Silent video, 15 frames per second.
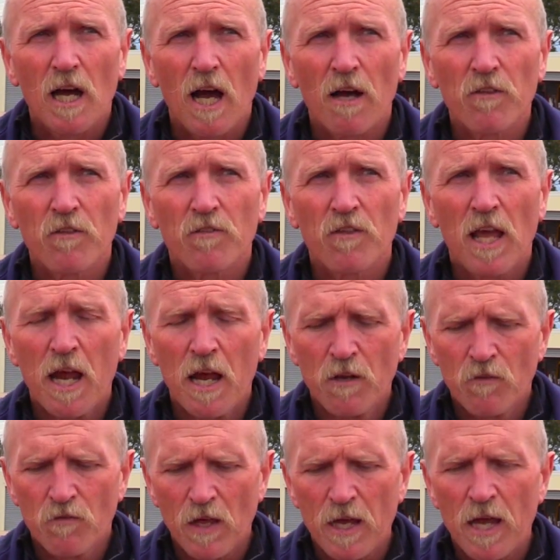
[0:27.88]
other
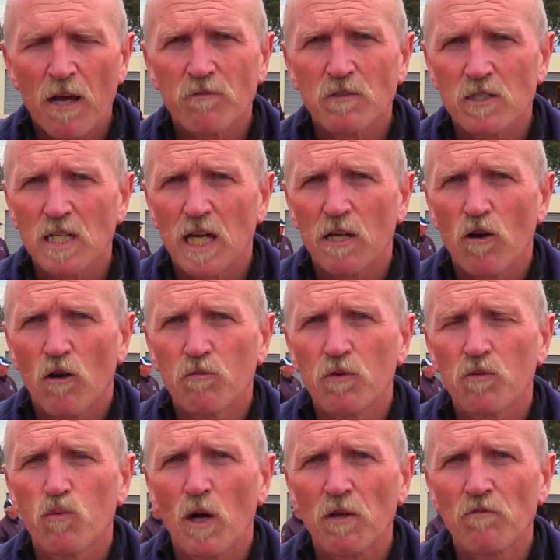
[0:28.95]
than they have to take off
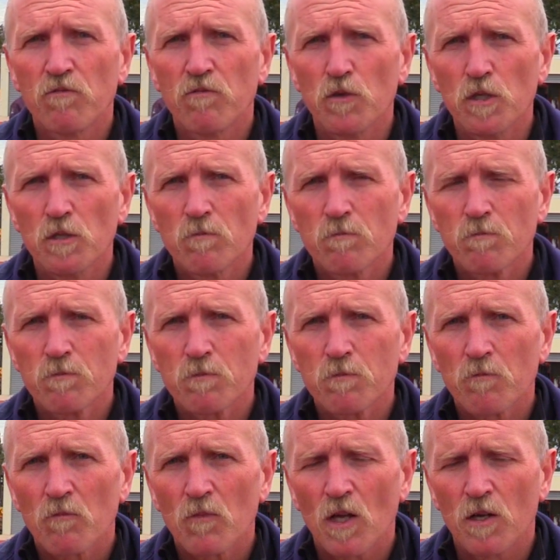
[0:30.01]
with 1 foot.
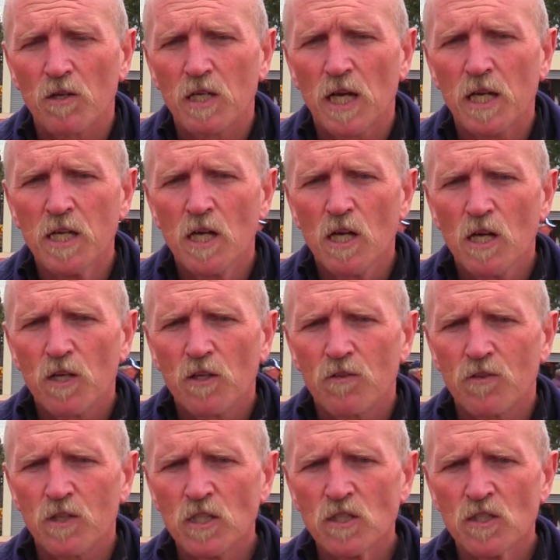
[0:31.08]
Okay?
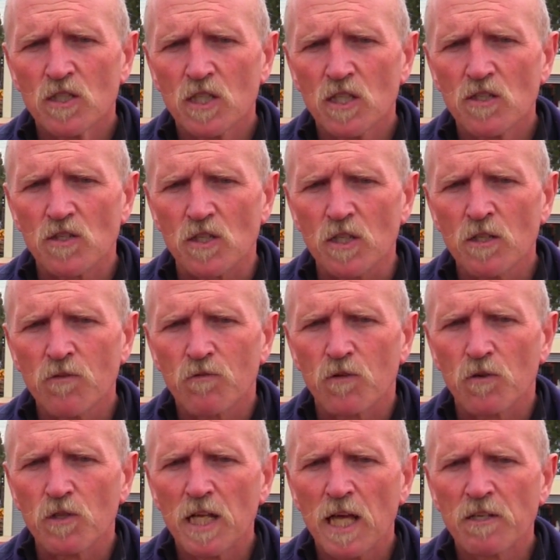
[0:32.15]
This season,
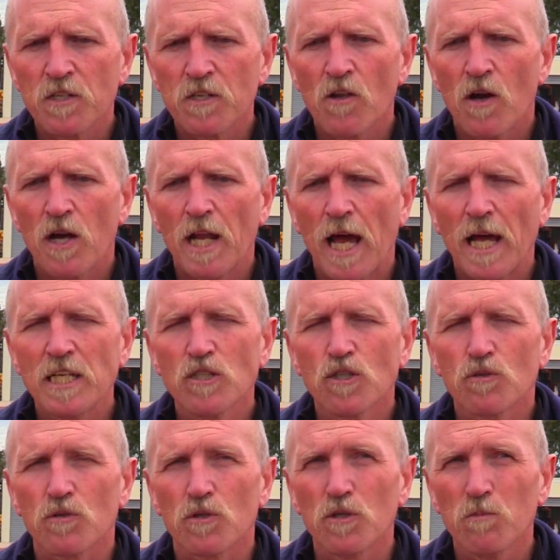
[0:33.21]
for the under-9
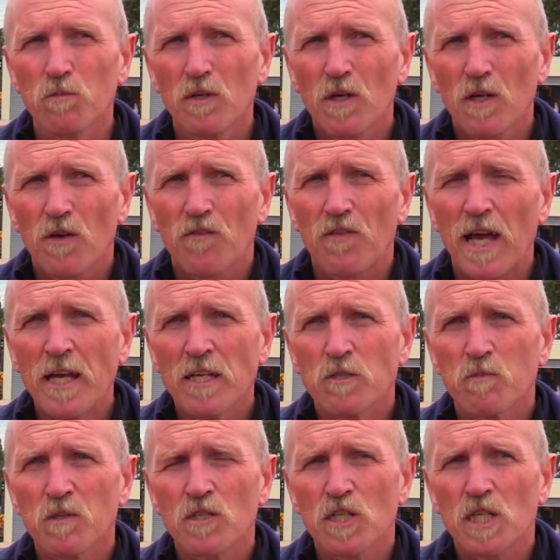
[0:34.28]
age group, that
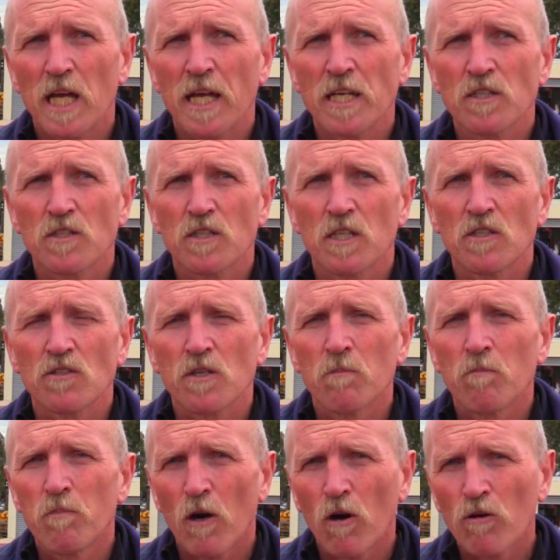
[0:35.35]
has been changed, that it's
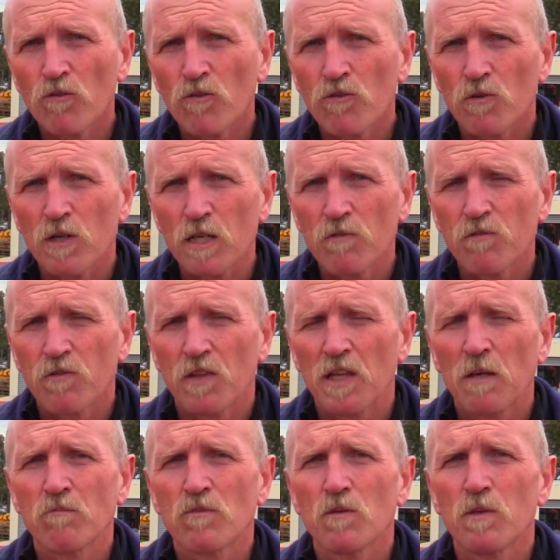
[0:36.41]
compulsory for
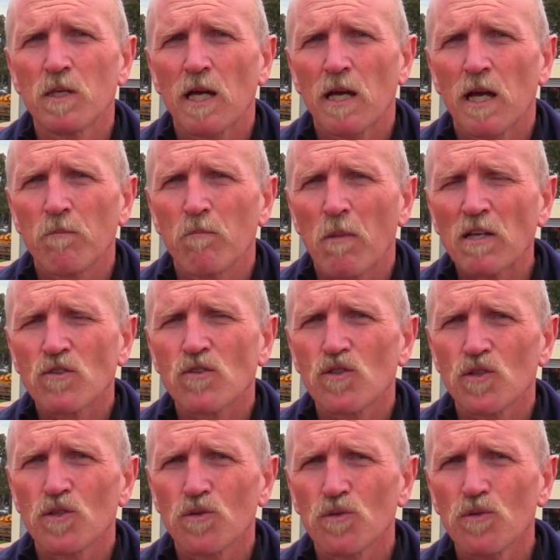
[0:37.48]
them to be a
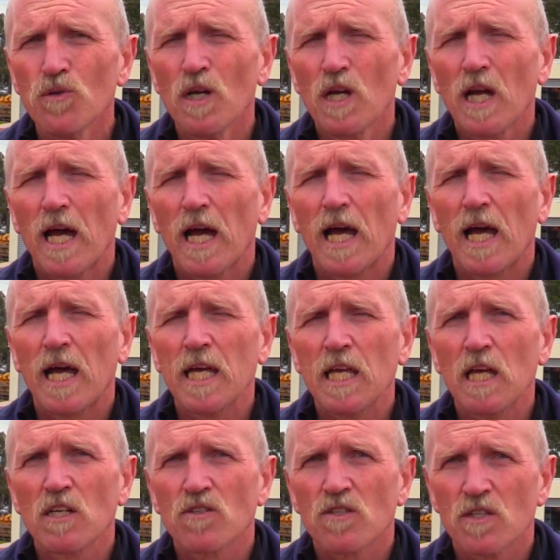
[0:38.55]
must-do
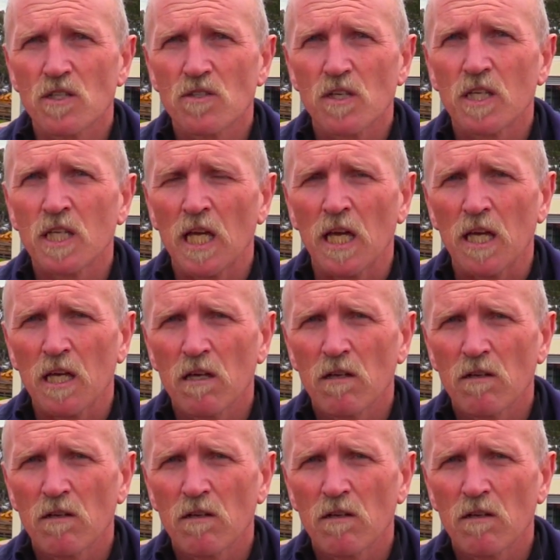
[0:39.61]
a scissor kick.